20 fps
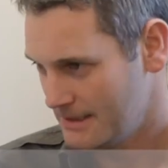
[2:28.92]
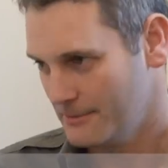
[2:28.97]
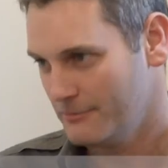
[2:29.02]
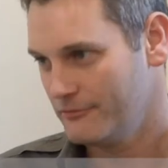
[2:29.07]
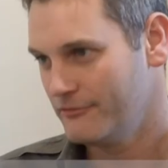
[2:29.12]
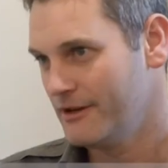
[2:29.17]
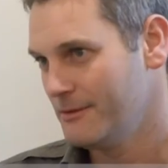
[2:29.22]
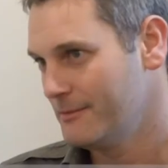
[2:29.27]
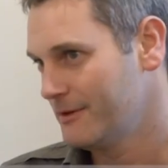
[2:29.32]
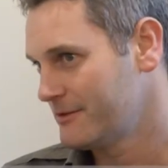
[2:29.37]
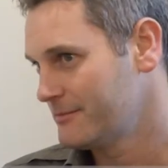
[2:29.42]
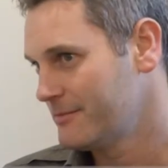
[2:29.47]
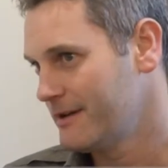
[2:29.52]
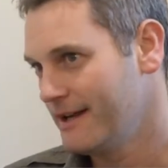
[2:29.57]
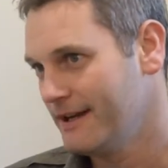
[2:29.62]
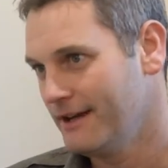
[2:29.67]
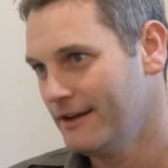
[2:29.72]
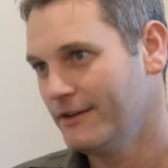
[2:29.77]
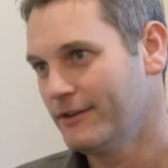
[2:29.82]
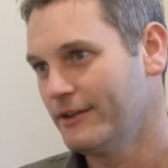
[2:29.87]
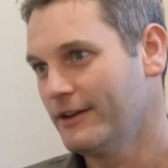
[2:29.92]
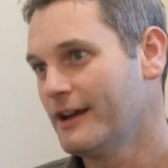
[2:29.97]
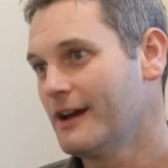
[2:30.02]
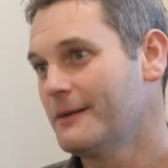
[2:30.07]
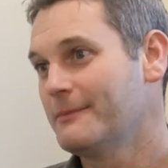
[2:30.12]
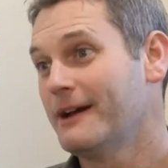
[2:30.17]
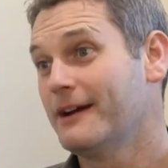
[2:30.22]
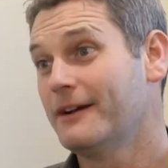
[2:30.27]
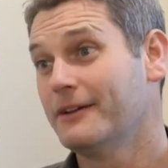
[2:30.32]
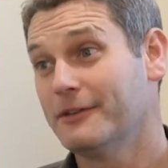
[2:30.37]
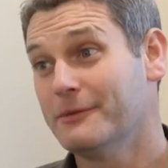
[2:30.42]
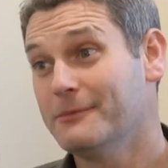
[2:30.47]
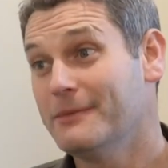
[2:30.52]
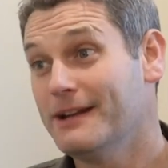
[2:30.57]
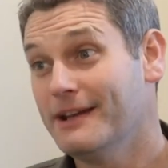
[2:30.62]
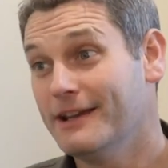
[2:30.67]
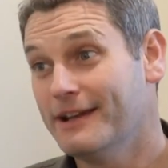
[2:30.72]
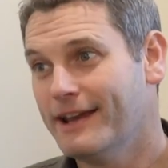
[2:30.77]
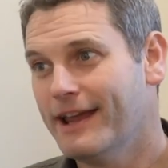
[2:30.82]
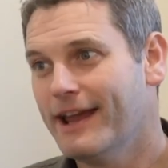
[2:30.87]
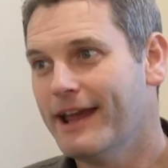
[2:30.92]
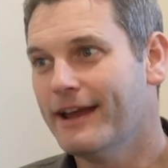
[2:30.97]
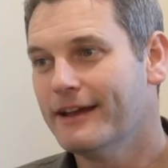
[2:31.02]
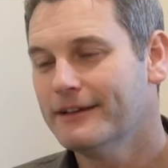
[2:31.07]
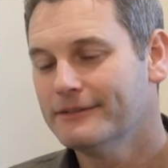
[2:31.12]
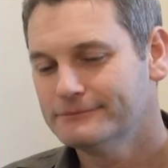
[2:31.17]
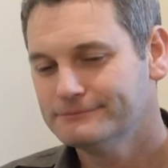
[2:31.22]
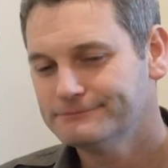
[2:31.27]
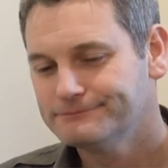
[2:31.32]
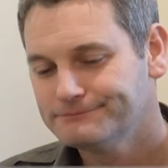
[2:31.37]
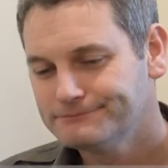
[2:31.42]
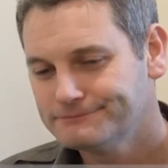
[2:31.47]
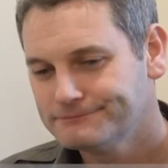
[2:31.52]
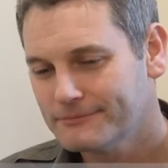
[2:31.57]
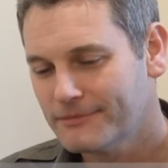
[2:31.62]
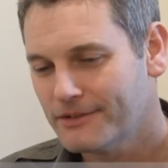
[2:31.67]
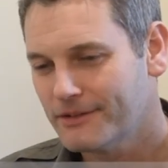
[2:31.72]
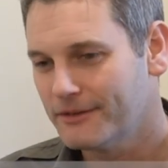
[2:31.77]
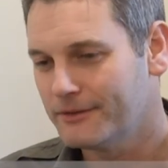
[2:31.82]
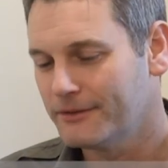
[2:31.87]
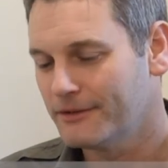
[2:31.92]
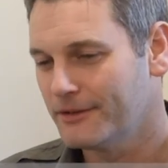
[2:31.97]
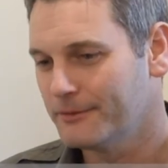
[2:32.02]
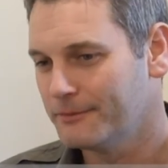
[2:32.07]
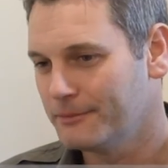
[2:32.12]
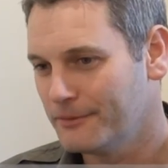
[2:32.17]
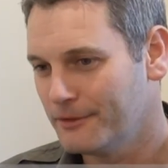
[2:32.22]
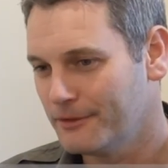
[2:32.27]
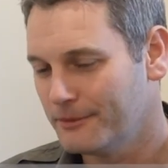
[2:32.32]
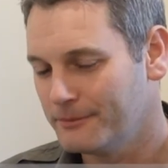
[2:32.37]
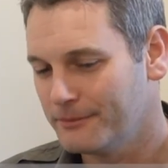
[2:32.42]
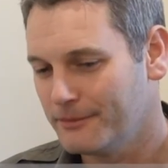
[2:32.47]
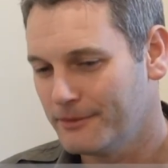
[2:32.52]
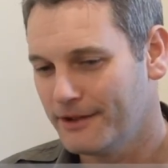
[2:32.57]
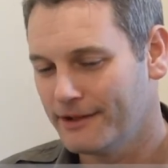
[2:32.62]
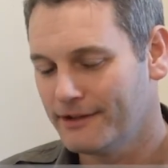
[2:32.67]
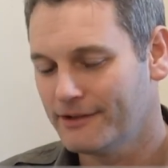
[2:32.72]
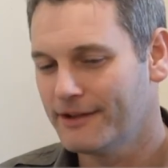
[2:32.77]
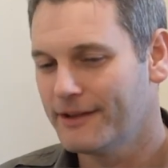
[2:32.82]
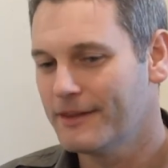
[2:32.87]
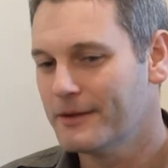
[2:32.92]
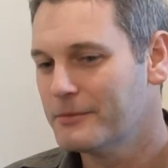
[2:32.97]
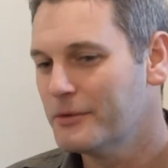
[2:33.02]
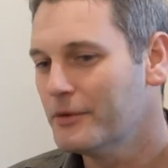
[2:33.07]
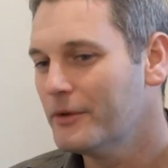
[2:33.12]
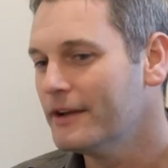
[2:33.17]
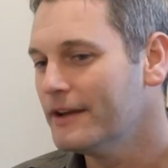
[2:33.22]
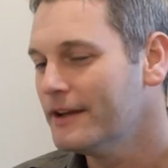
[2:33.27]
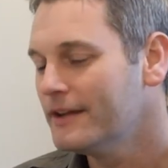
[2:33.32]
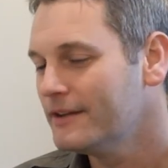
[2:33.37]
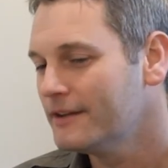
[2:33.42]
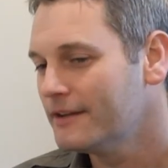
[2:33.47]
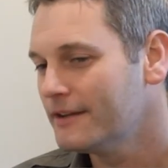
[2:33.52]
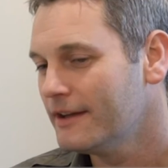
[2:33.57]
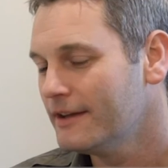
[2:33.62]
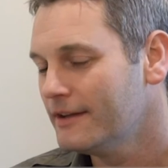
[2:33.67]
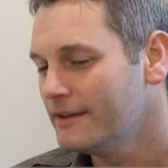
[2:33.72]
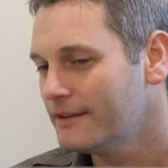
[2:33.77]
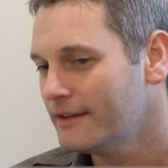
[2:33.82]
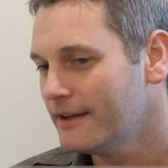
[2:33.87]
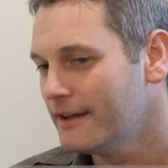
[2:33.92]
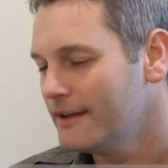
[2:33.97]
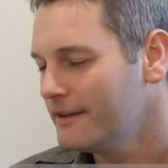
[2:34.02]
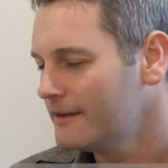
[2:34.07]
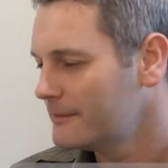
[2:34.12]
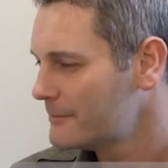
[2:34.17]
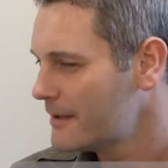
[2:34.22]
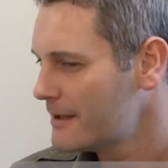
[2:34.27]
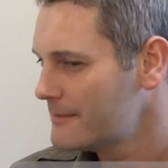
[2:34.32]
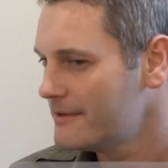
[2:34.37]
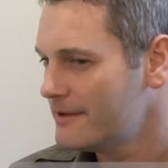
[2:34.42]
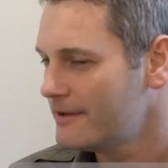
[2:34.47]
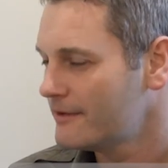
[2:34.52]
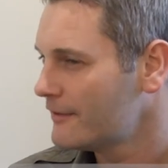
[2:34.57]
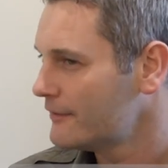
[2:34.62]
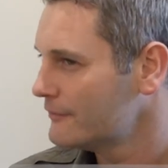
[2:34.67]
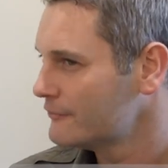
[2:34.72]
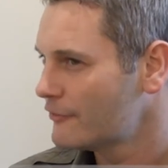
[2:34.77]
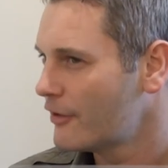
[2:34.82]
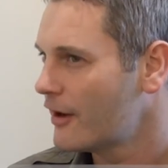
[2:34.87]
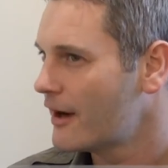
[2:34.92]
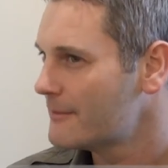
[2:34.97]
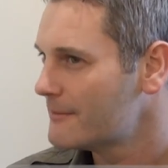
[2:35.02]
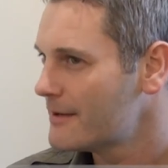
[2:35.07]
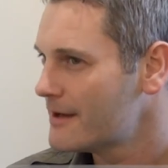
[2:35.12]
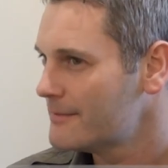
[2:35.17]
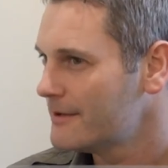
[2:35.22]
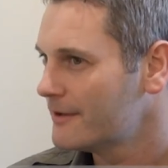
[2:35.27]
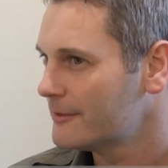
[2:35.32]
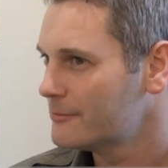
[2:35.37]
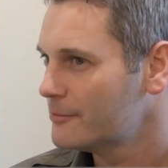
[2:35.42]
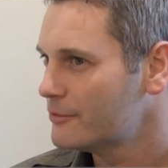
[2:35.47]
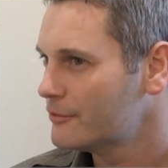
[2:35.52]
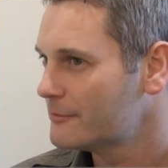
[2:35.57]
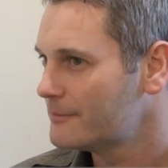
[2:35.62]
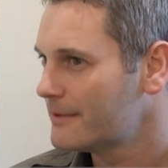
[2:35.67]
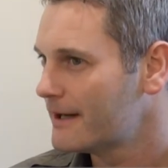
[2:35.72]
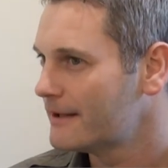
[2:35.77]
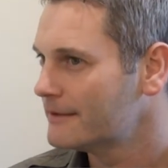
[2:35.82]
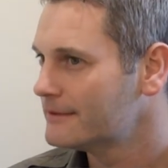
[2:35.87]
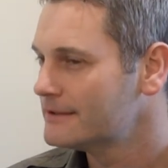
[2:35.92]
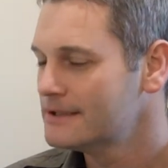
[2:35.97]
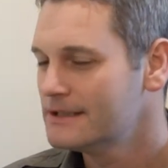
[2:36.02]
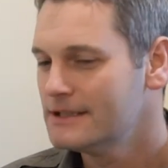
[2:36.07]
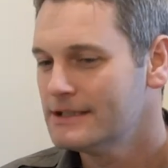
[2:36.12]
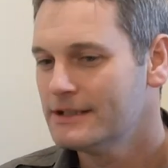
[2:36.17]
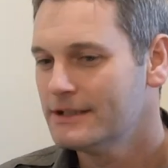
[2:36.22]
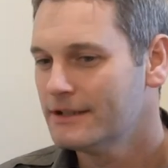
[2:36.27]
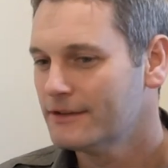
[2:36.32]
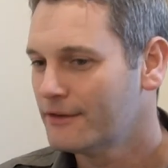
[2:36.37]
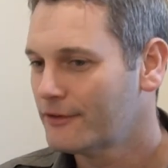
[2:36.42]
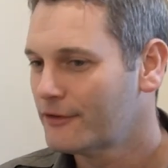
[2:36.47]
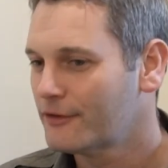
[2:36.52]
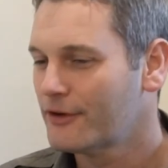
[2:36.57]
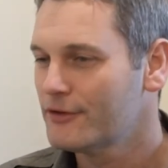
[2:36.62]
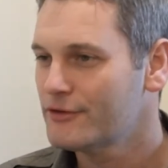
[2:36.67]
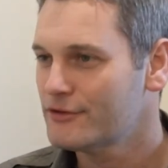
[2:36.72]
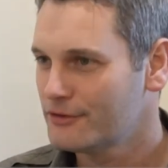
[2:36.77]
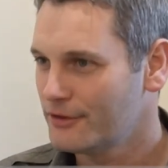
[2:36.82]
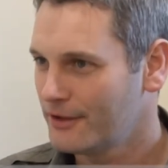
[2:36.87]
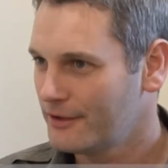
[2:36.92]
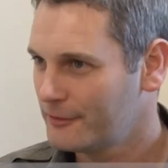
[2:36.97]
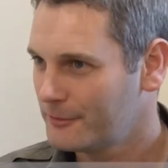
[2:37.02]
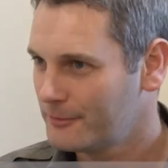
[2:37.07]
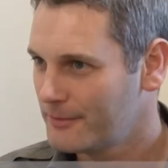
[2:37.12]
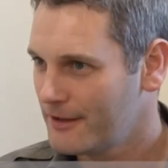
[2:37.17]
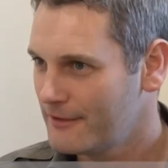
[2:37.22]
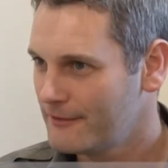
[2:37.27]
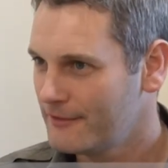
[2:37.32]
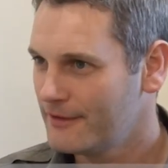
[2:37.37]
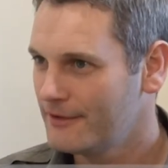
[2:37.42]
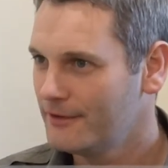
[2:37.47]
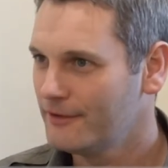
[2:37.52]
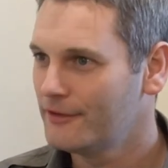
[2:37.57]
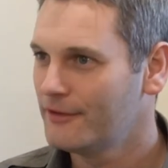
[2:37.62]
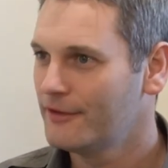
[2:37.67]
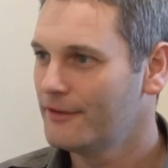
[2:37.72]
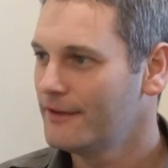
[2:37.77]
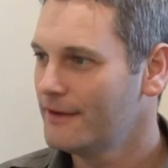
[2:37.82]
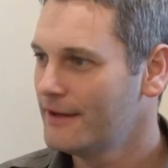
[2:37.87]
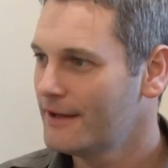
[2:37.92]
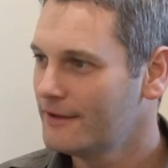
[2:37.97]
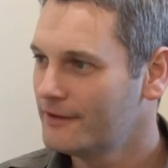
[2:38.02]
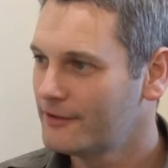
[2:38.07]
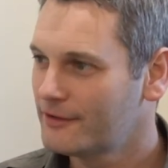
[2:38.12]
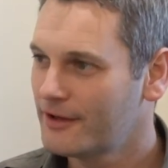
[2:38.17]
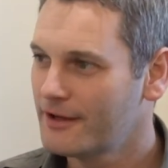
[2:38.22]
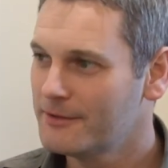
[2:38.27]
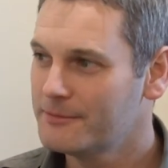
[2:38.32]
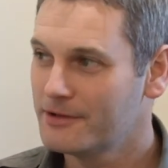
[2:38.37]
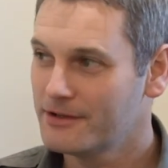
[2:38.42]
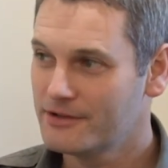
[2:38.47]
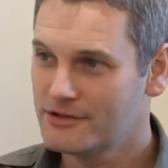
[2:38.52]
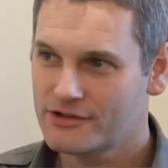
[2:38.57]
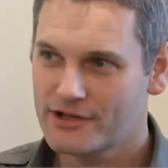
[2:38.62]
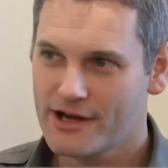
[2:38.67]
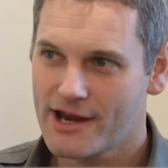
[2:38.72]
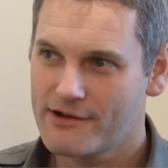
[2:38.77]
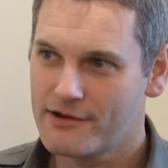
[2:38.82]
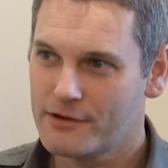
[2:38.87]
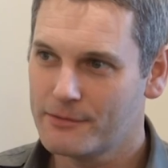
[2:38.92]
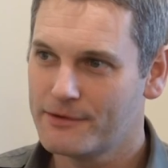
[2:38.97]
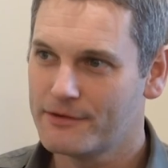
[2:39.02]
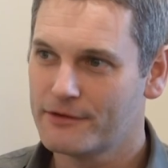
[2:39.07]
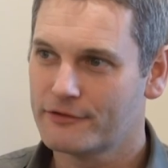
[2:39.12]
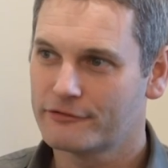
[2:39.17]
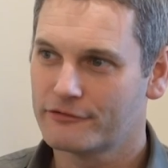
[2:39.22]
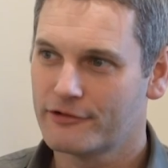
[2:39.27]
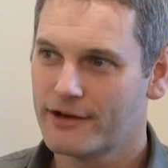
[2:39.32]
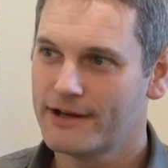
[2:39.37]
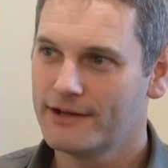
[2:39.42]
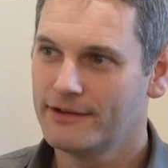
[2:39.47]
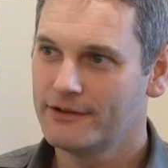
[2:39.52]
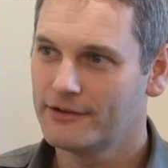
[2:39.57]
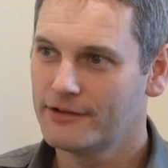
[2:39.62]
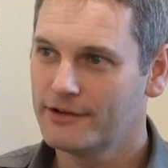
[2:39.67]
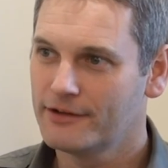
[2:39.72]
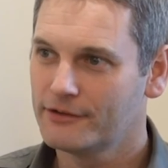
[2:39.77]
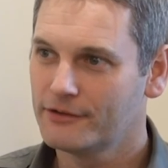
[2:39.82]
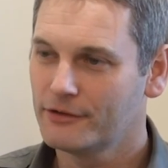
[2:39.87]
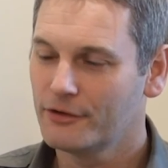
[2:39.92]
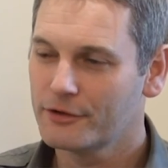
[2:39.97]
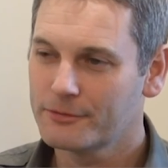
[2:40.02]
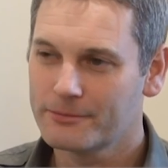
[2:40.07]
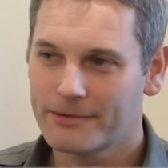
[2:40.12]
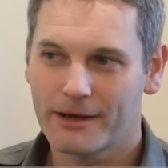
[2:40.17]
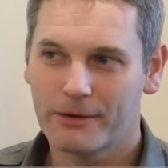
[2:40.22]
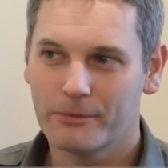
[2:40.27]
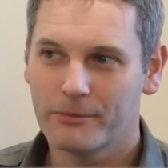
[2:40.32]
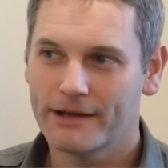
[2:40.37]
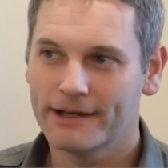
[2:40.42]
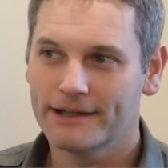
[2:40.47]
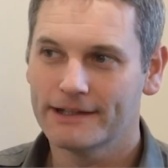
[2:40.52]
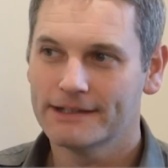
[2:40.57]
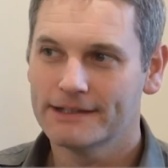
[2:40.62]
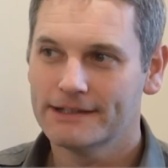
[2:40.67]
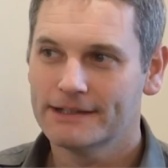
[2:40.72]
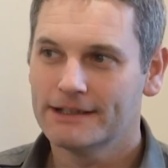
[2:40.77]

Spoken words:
pretty much penniless and come out as a millionaire, to extend the point, is maybe this isn't right. Maybe it's more about the social experience and the entertainment and sharing with your friends, and it's not about winning.